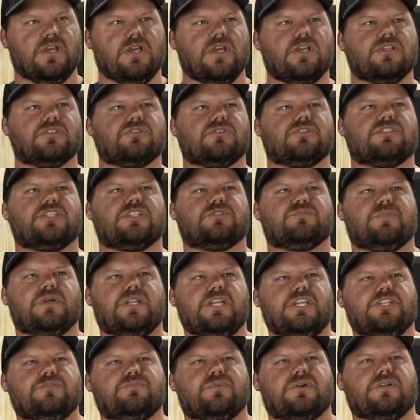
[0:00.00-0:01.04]
So it says, but
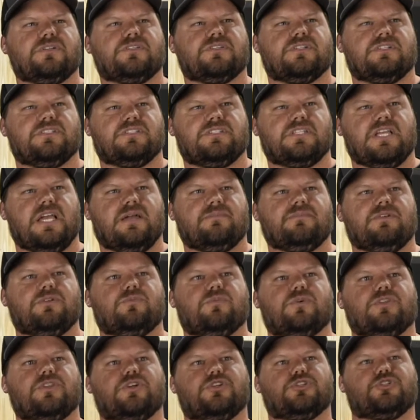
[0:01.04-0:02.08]
each person is tempted
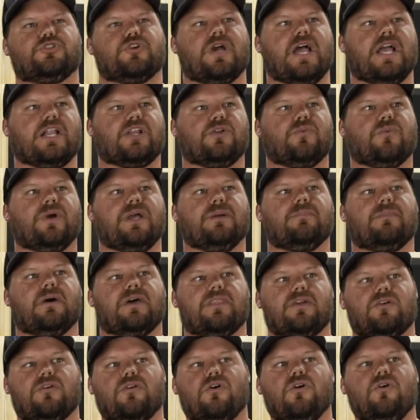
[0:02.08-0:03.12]
when they're dragged away by
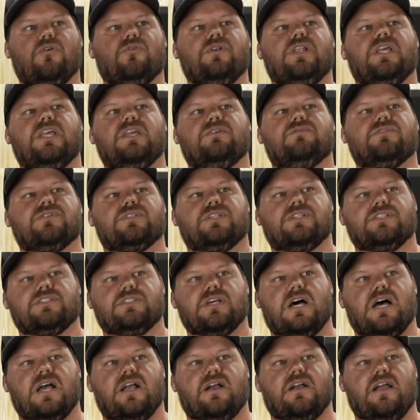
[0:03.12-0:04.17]
their own evil
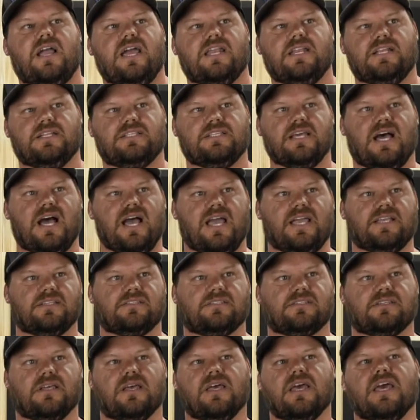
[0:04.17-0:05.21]
desire and
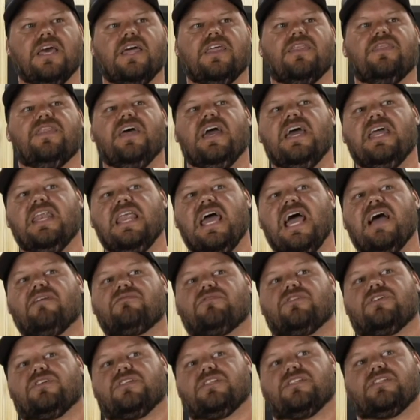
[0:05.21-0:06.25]
enticed. Then, after
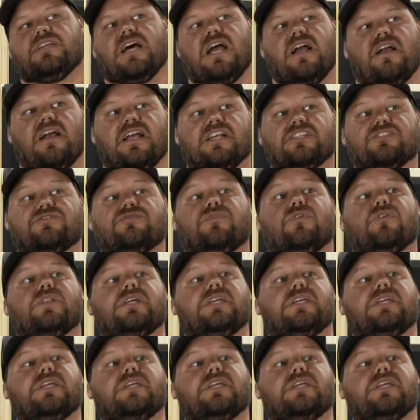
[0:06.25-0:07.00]
desire has fully